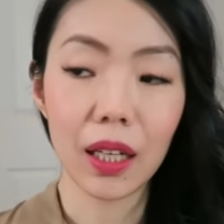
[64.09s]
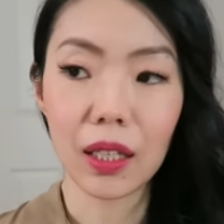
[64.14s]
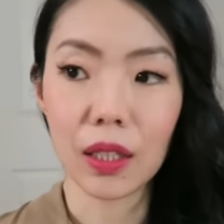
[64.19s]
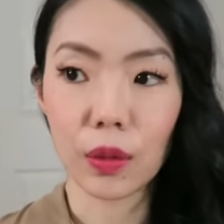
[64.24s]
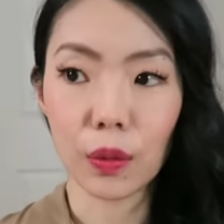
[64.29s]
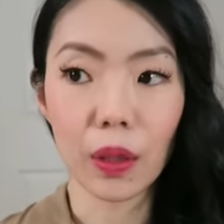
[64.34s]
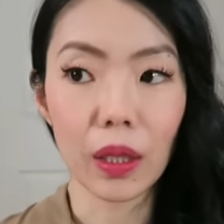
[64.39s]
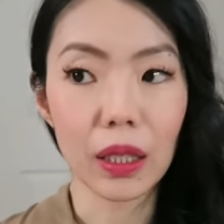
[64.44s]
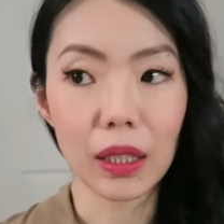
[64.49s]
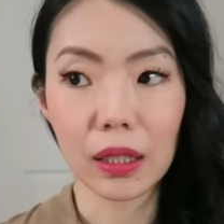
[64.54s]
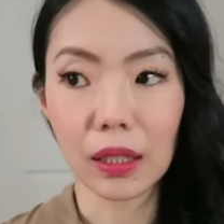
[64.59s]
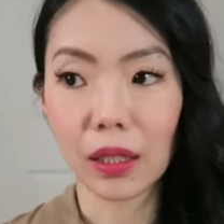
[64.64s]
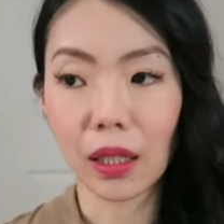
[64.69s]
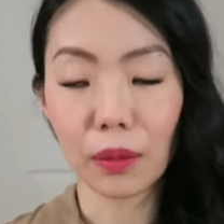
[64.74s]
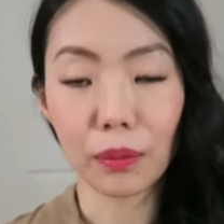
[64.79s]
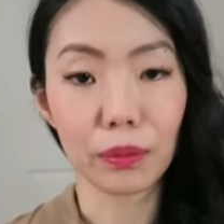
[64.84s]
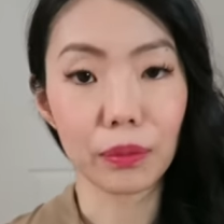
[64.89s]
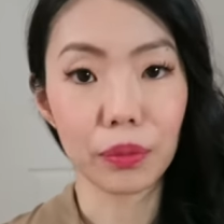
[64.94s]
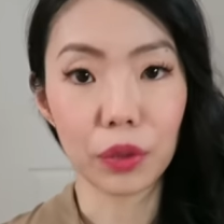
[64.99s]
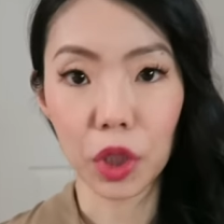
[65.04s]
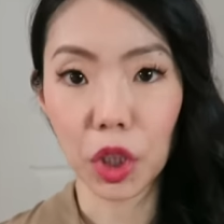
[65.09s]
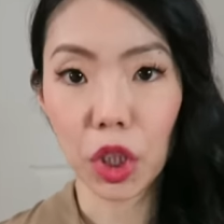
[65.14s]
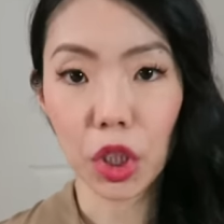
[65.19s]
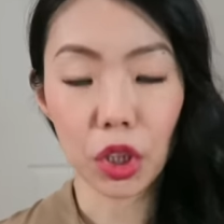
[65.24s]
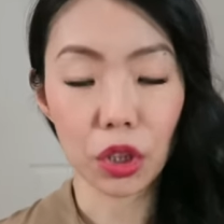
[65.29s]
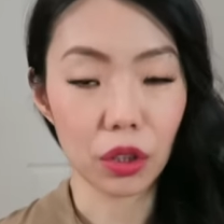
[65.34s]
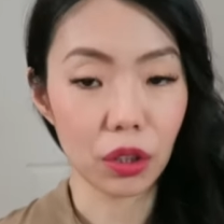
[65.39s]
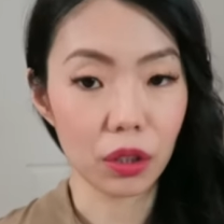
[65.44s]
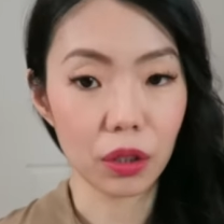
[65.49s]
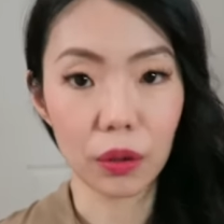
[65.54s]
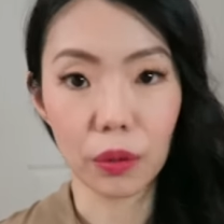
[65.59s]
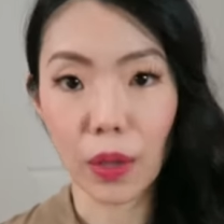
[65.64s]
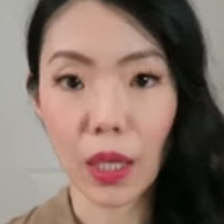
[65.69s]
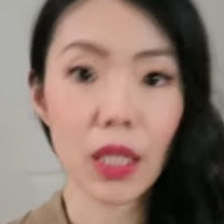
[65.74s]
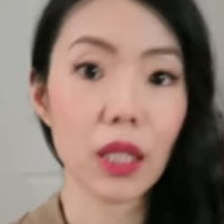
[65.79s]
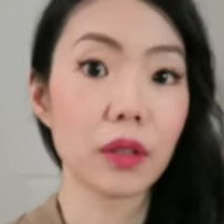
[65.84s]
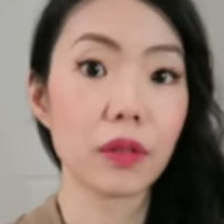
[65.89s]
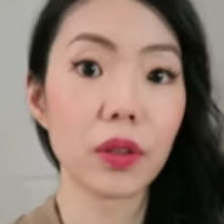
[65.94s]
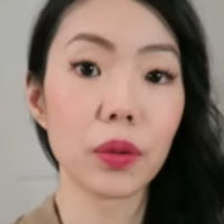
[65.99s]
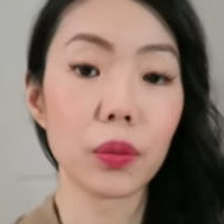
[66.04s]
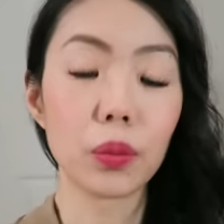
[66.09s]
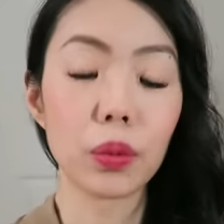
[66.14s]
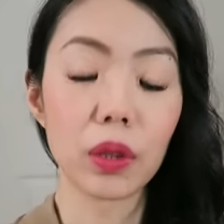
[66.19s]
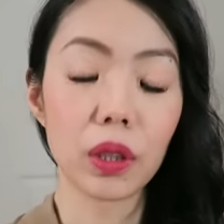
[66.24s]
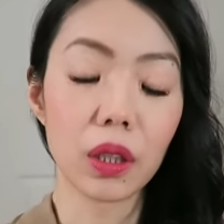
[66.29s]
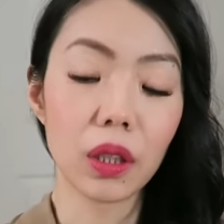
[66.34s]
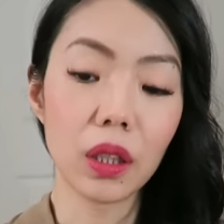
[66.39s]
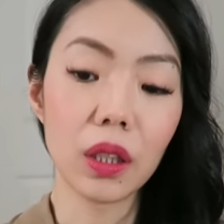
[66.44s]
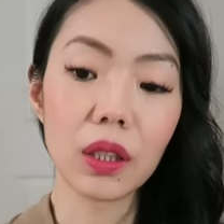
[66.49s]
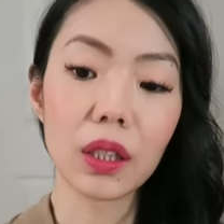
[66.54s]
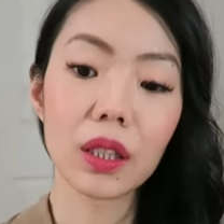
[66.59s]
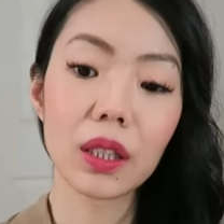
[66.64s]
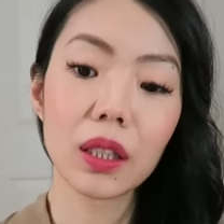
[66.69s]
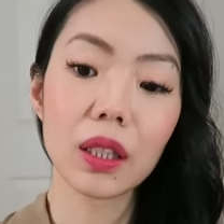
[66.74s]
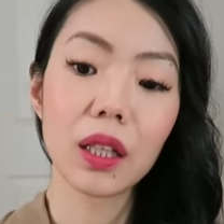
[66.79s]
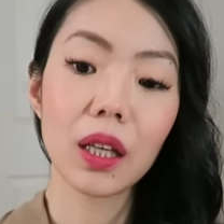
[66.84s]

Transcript: as well as I'm pretty sure the rest of the world,